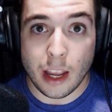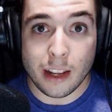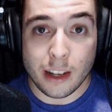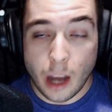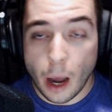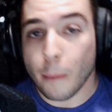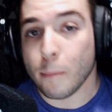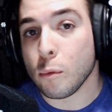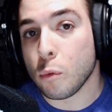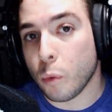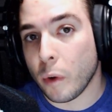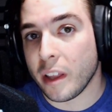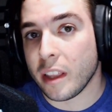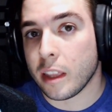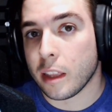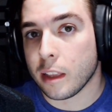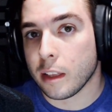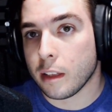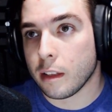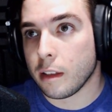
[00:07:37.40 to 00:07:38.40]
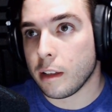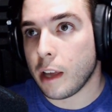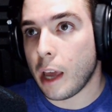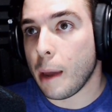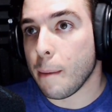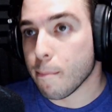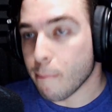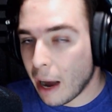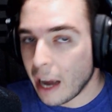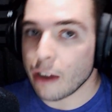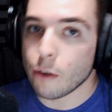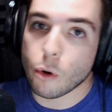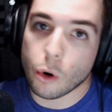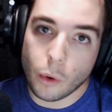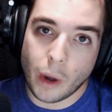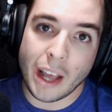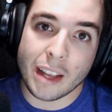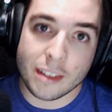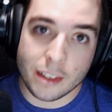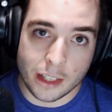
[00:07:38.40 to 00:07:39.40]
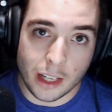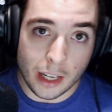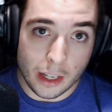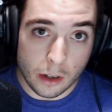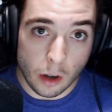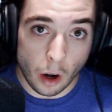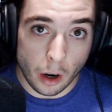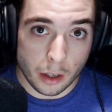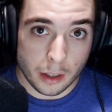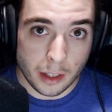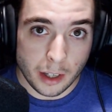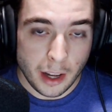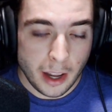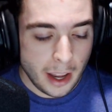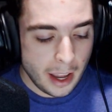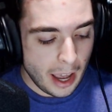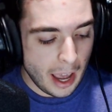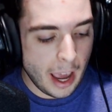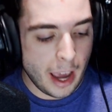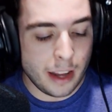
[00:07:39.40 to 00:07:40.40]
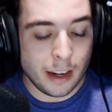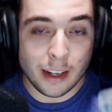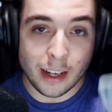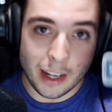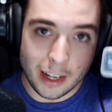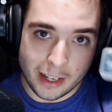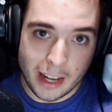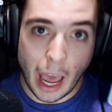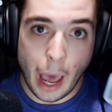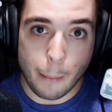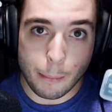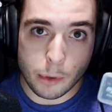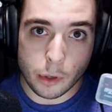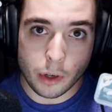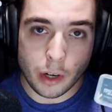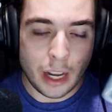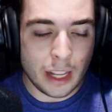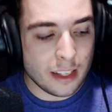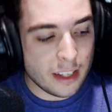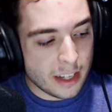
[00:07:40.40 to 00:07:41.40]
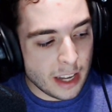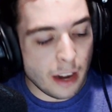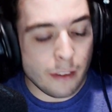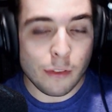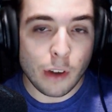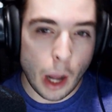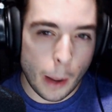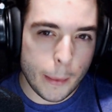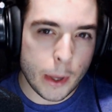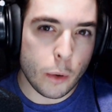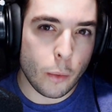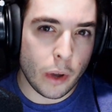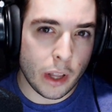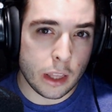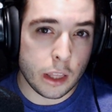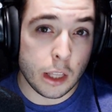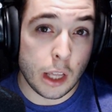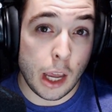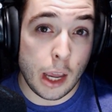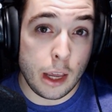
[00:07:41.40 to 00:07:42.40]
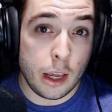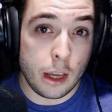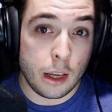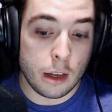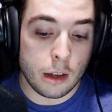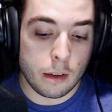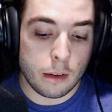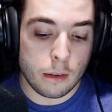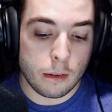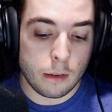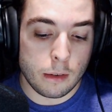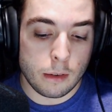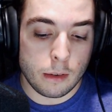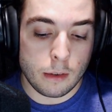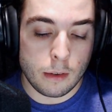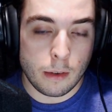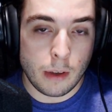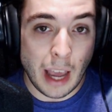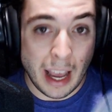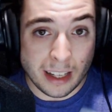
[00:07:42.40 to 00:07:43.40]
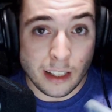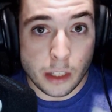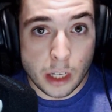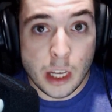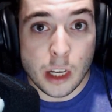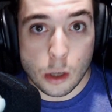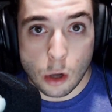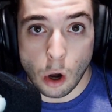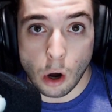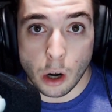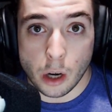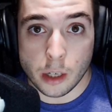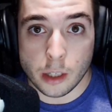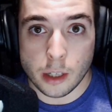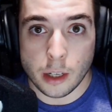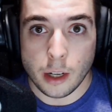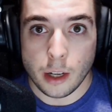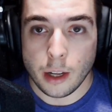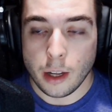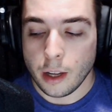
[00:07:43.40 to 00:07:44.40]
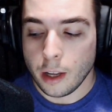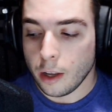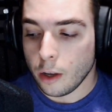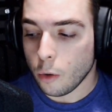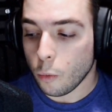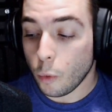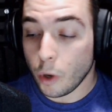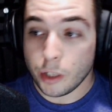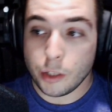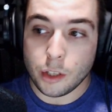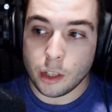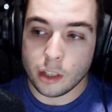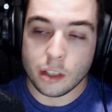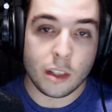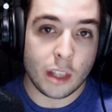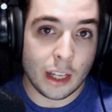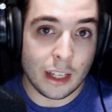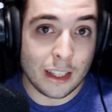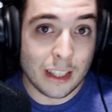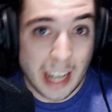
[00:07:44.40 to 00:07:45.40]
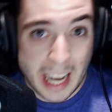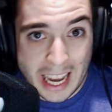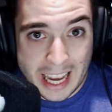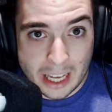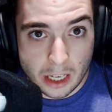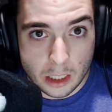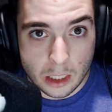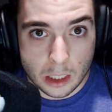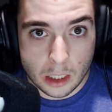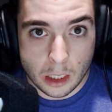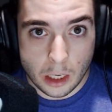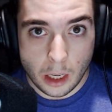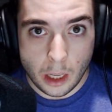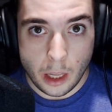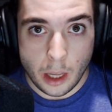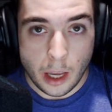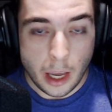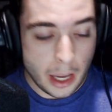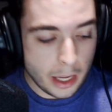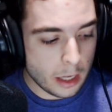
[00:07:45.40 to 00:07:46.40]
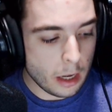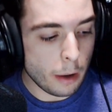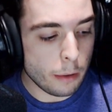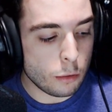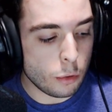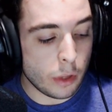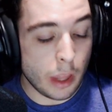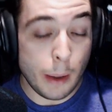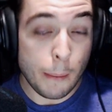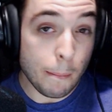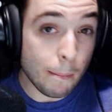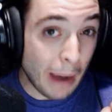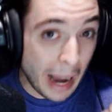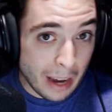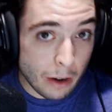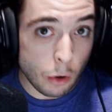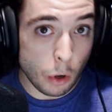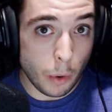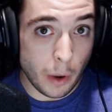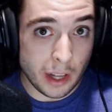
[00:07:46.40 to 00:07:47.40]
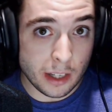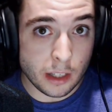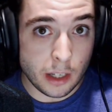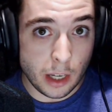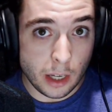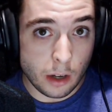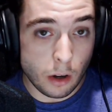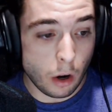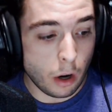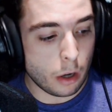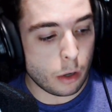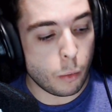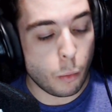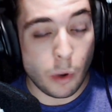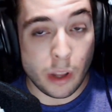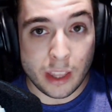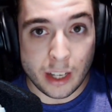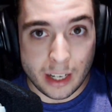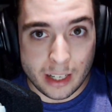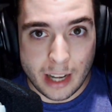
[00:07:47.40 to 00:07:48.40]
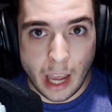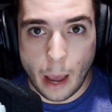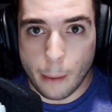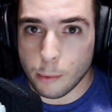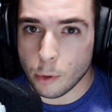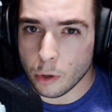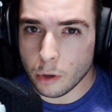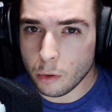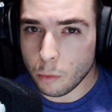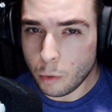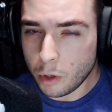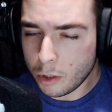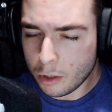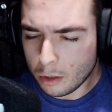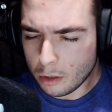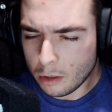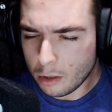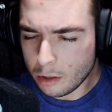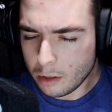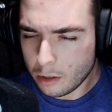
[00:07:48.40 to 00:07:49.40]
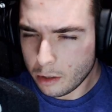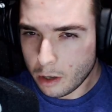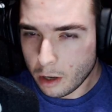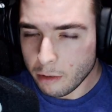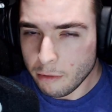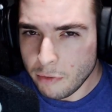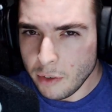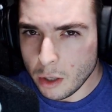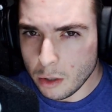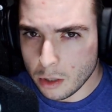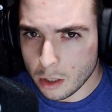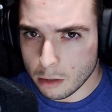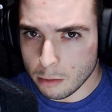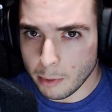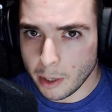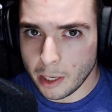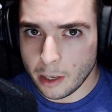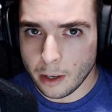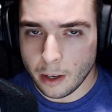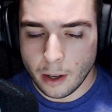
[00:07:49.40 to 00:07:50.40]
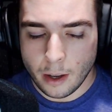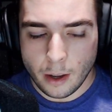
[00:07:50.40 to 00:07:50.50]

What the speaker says: comes with a micro SD card and an adapter. Instead of coming with a SD card, which this thing takes, it comes with a micro SD card with an adapter, which confuses me.